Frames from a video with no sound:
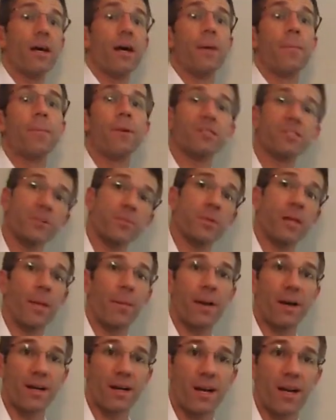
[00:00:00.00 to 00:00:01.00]
Multiply
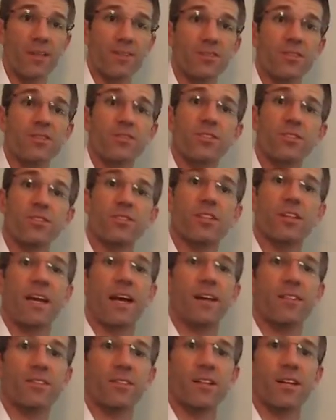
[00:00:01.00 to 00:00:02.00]
by constants just to
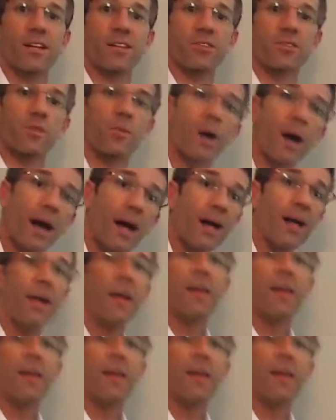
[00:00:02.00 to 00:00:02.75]
cancel x or y.